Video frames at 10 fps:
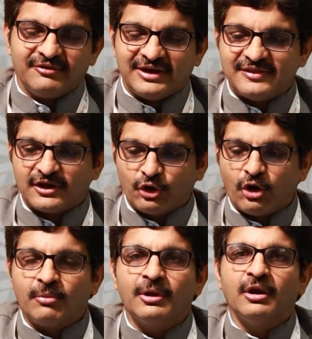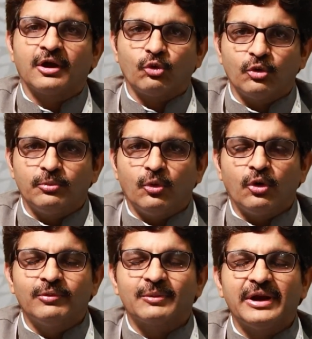either normal or
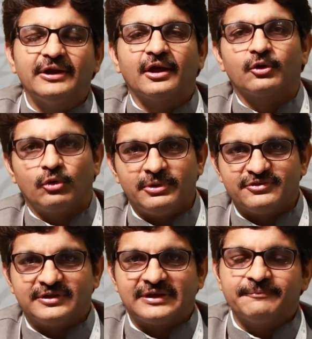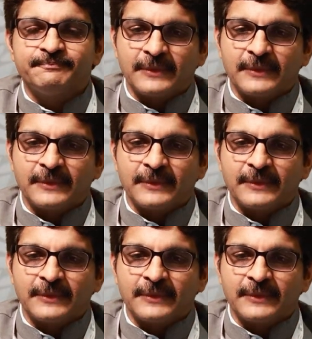overweight or obesity.